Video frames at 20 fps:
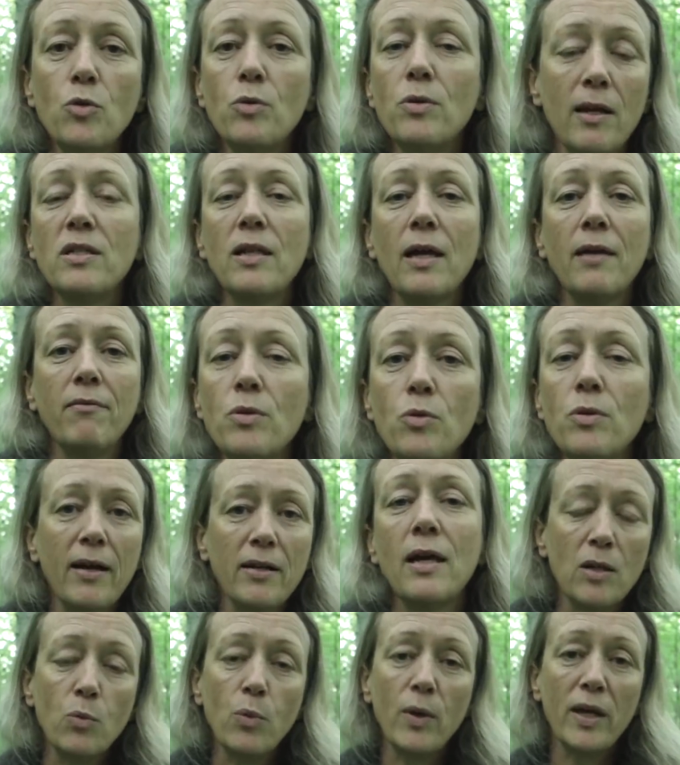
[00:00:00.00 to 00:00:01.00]
has done that?
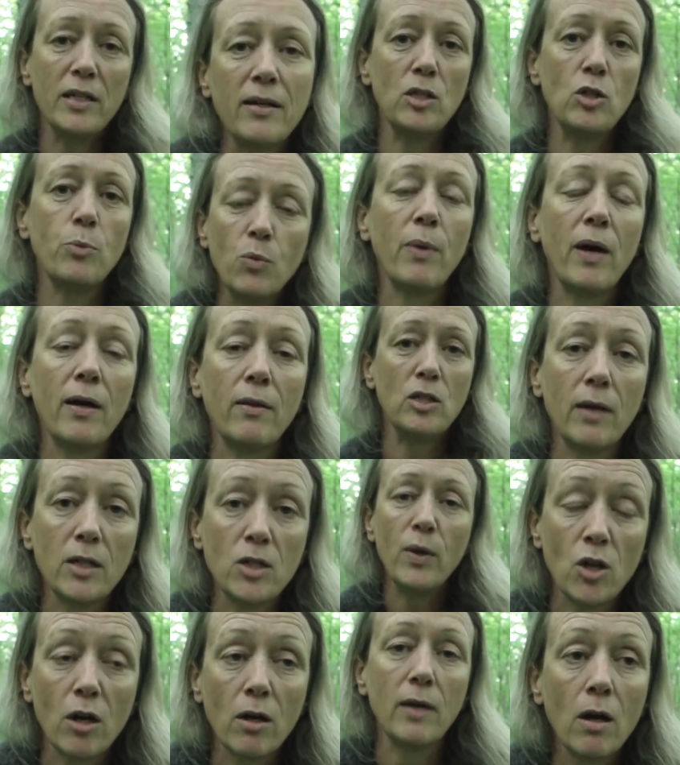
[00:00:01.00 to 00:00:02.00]
And where did you buy that
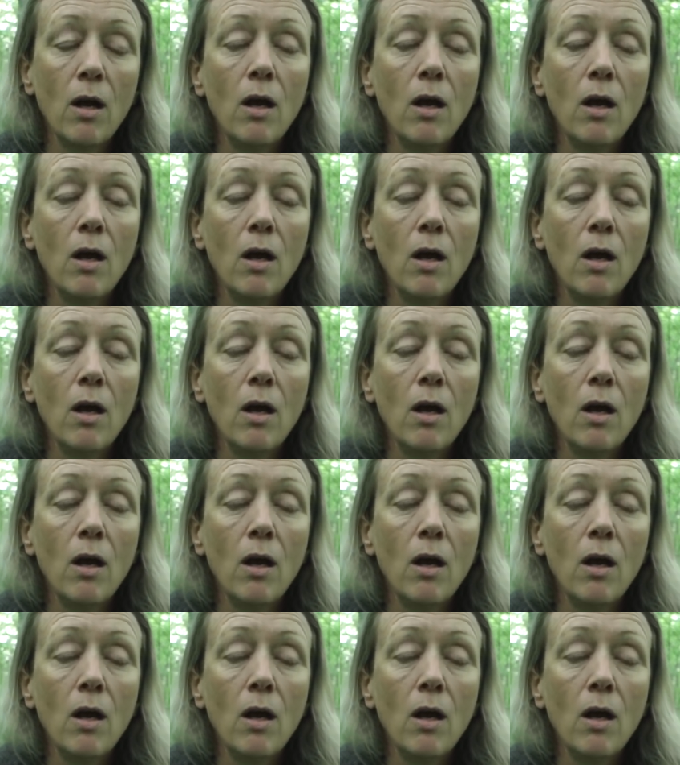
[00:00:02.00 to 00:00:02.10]
yarn?